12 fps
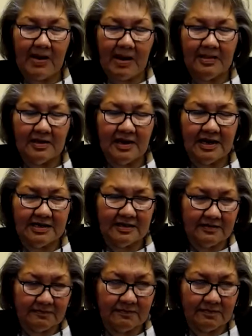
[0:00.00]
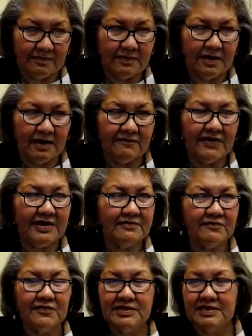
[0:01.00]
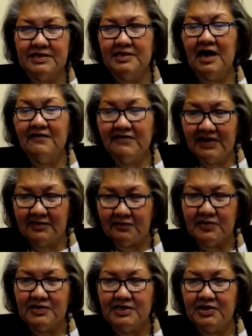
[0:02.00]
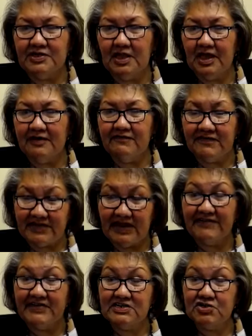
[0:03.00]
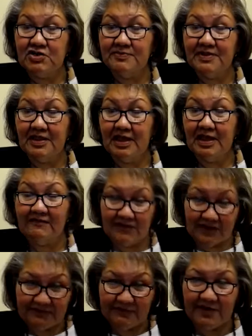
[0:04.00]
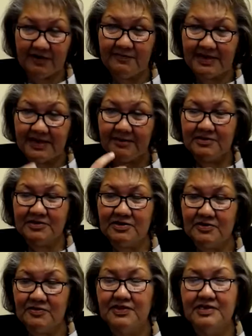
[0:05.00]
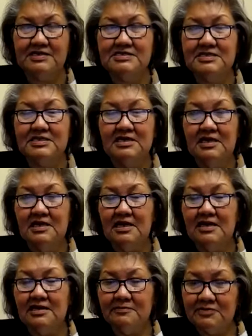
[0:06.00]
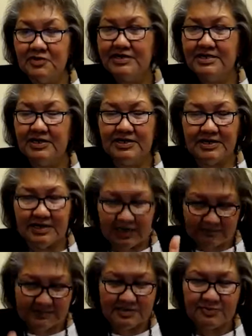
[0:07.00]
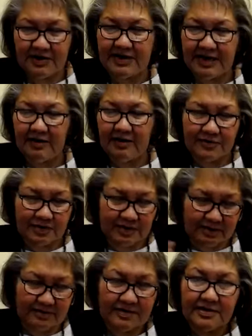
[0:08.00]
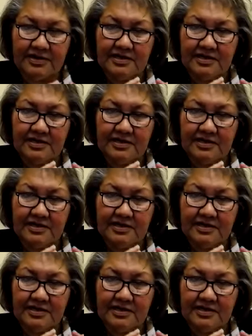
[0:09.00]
I, I've had a really good I've had a really good life. I've had a charmed life. I, have been able to do things, and I'm trying to um, spread out and